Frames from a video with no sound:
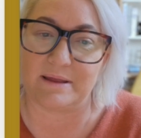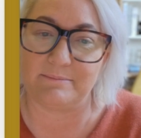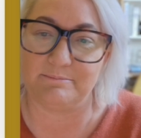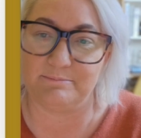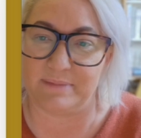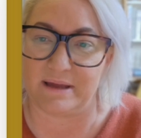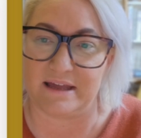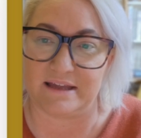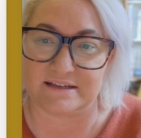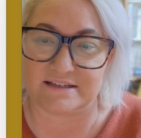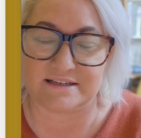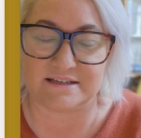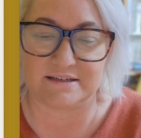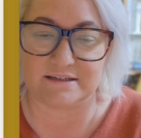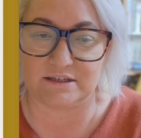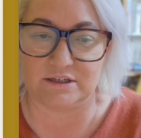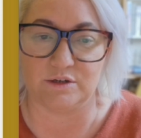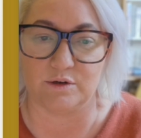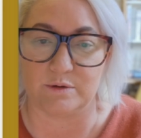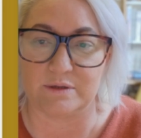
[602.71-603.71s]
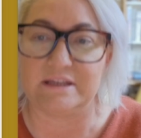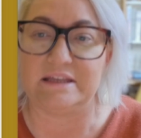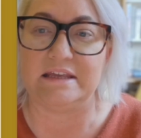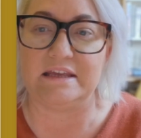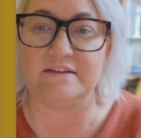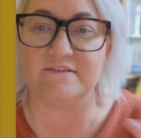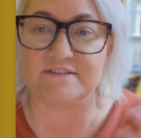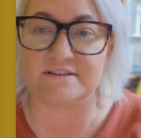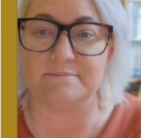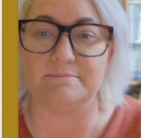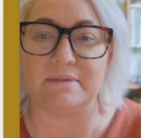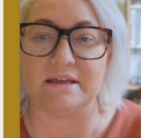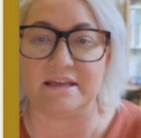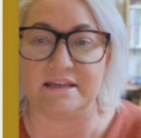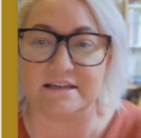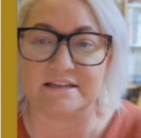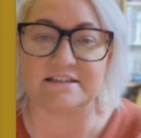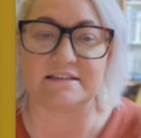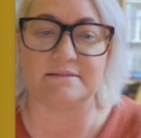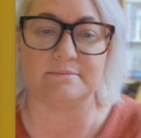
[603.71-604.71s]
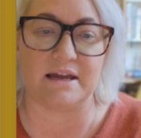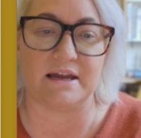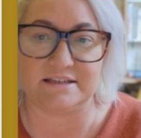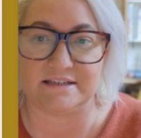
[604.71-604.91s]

but, you know, gives me some